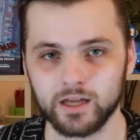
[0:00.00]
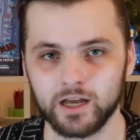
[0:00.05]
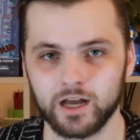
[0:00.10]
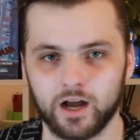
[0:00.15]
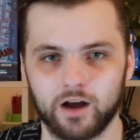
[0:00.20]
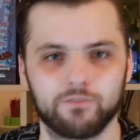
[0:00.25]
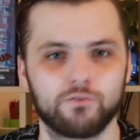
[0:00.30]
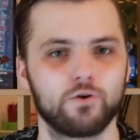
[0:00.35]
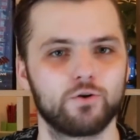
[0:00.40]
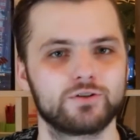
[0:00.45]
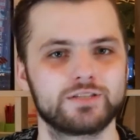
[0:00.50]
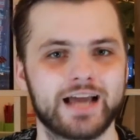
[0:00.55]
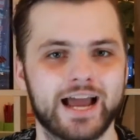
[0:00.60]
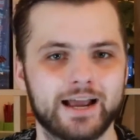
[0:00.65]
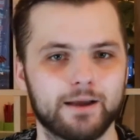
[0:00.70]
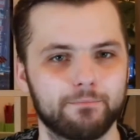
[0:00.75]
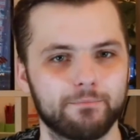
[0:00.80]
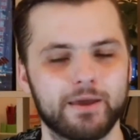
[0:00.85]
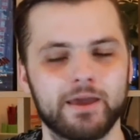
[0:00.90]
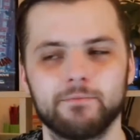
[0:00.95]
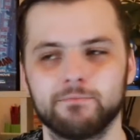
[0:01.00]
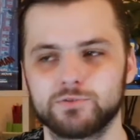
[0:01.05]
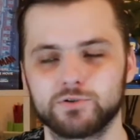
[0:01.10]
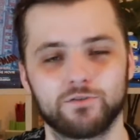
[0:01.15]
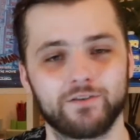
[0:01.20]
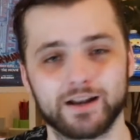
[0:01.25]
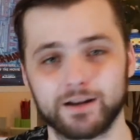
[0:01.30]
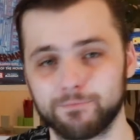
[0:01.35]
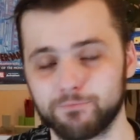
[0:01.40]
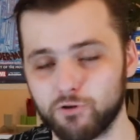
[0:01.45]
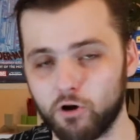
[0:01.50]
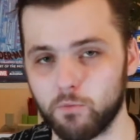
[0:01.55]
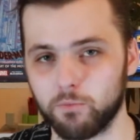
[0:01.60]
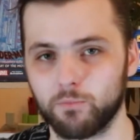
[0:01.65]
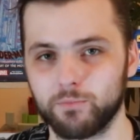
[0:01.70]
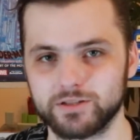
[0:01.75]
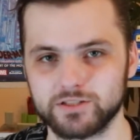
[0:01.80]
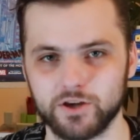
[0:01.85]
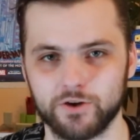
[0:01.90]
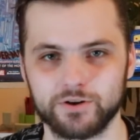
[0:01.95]
Of course, Hank Pym sort of had a problem
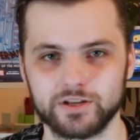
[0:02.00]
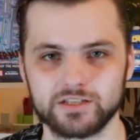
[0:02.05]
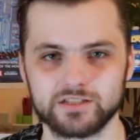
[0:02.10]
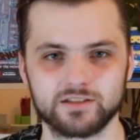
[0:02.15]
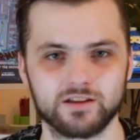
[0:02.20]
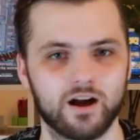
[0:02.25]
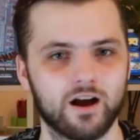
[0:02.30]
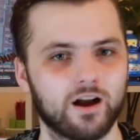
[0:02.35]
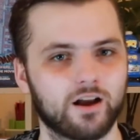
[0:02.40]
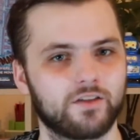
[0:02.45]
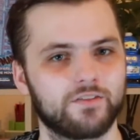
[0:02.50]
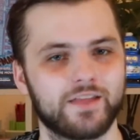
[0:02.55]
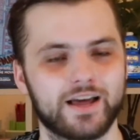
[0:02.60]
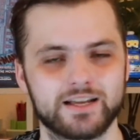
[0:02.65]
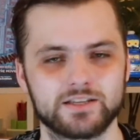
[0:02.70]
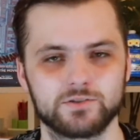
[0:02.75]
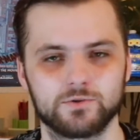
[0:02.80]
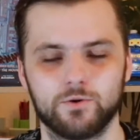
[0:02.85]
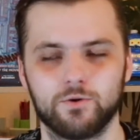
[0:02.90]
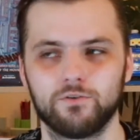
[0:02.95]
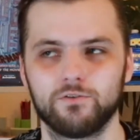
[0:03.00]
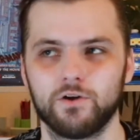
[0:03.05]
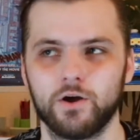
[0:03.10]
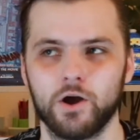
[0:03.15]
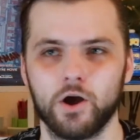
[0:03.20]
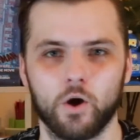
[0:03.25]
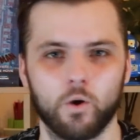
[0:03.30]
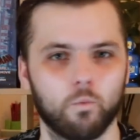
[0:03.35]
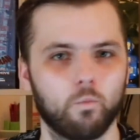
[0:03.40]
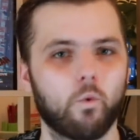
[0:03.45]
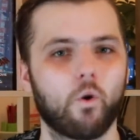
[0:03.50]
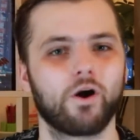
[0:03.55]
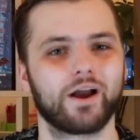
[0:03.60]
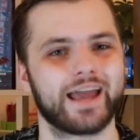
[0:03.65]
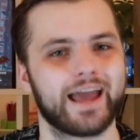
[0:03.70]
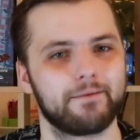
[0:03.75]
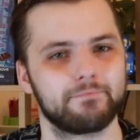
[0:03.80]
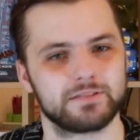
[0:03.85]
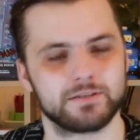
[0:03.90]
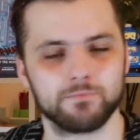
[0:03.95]
with Tony Stark, and that's sort of what
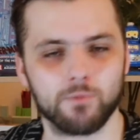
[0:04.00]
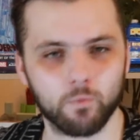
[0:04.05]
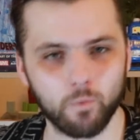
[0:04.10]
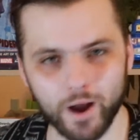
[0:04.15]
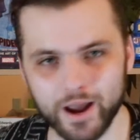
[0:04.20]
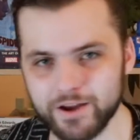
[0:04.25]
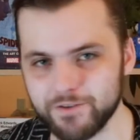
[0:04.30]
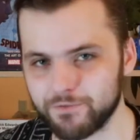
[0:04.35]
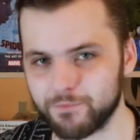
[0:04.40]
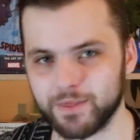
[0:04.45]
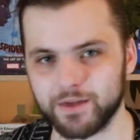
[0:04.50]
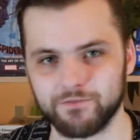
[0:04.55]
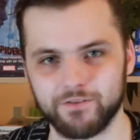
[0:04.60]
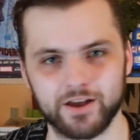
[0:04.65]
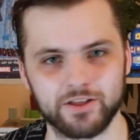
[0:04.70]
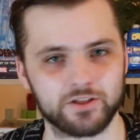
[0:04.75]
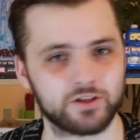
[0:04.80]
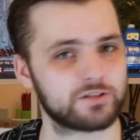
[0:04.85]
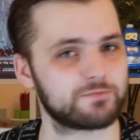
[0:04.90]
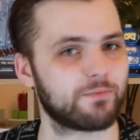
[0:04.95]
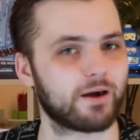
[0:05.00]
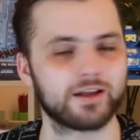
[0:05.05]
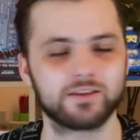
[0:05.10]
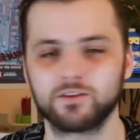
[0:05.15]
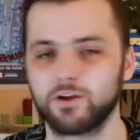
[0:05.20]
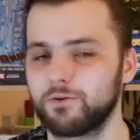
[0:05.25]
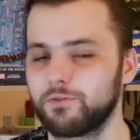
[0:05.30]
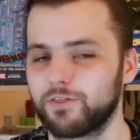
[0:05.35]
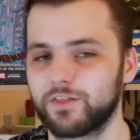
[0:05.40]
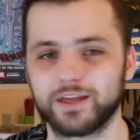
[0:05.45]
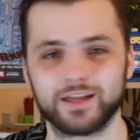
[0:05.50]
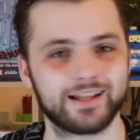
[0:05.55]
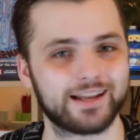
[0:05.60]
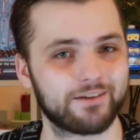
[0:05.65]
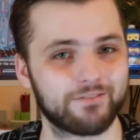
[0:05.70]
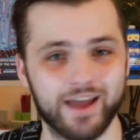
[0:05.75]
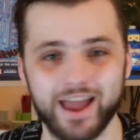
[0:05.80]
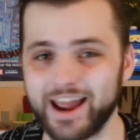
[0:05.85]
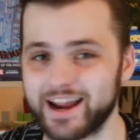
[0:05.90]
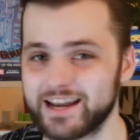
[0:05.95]
kept him away from the Avengers, but I don't think he'll
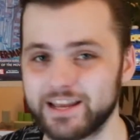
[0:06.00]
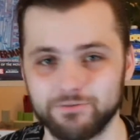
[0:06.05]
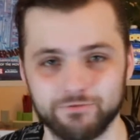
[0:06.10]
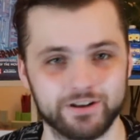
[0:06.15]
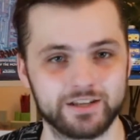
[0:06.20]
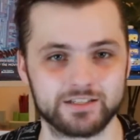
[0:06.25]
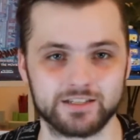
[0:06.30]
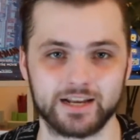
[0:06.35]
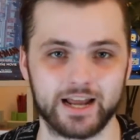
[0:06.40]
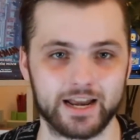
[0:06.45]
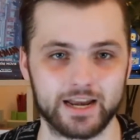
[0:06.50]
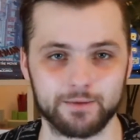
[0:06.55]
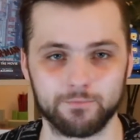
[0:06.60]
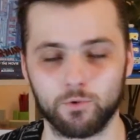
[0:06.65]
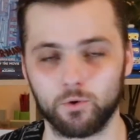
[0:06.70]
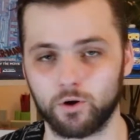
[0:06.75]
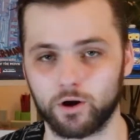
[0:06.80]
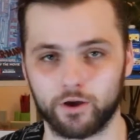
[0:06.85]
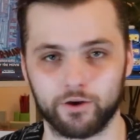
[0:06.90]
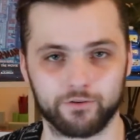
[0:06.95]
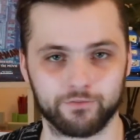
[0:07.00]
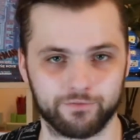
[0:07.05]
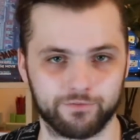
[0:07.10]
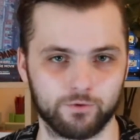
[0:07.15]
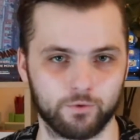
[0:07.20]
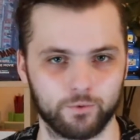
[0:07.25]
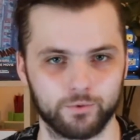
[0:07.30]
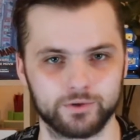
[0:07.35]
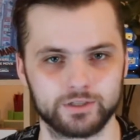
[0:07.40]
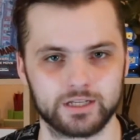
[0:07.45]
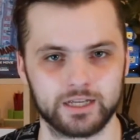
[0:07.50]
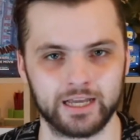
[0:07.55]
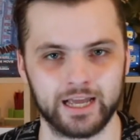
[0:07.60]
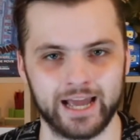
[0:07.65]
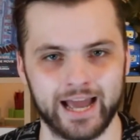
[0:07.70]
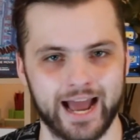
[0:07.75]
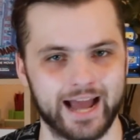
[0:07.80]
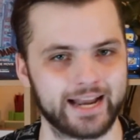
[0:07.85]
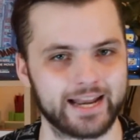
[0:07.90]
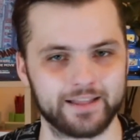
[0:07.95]
have any reason anymore going forward.
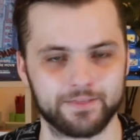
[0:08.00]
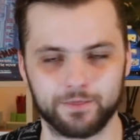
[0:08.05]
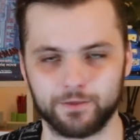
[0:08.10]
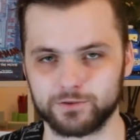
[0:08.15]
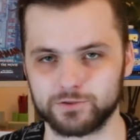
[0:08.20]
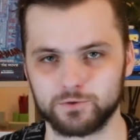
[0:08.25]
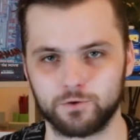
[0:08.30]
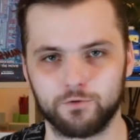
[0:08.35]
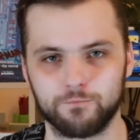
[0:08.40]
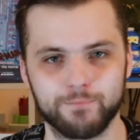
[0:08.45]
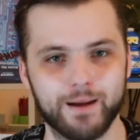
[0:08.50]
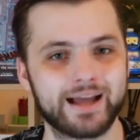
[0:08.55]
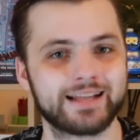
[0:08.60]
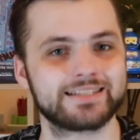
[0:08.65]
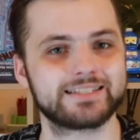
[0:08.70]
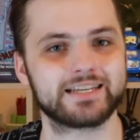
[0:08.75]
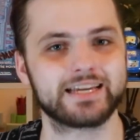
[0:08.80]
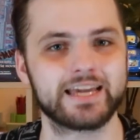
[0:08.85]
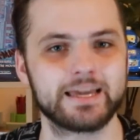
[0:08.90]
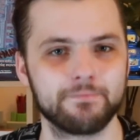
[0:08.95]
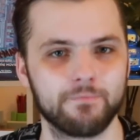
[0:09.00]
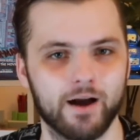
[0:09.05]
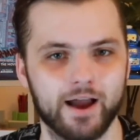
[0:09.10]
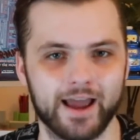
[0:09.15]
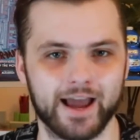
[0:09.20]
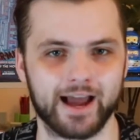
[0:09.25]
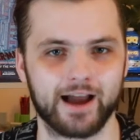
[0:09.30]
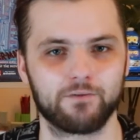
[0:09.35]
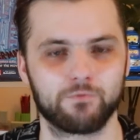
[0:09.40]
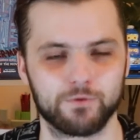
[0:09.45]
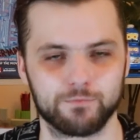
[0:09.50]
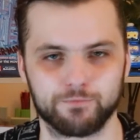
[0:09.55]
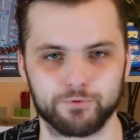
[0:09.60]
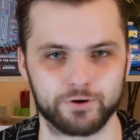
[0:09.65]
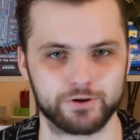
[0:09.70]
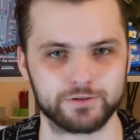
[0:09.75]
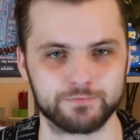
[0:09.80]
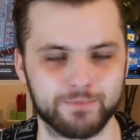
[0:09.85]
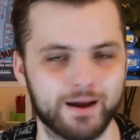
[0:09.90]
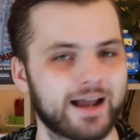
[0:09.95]
And the sort of banter he might have with
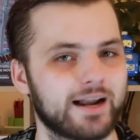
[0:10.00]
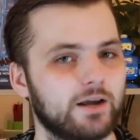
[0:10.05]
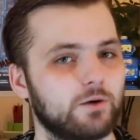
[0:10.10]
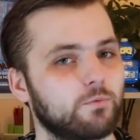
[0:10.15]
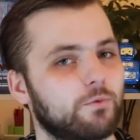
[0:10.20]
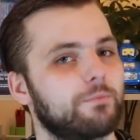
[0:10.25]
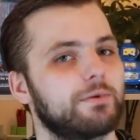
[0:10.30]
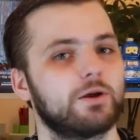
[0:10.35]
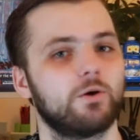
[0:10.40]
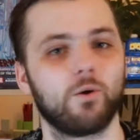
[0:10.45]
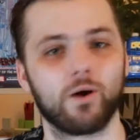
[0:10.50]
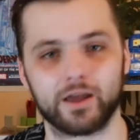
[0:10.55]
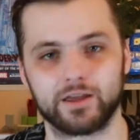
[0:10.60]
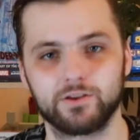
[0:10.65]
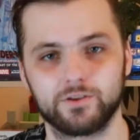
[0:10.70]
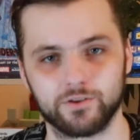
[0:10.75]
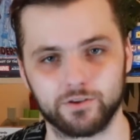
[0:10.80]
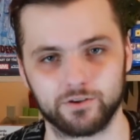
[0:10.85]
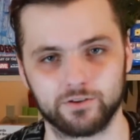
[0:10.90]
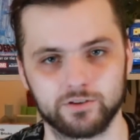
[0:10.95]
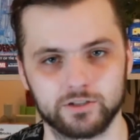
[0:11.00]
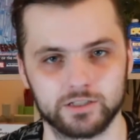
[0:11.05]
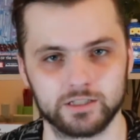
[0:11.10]
Bruce Banner would be quite good.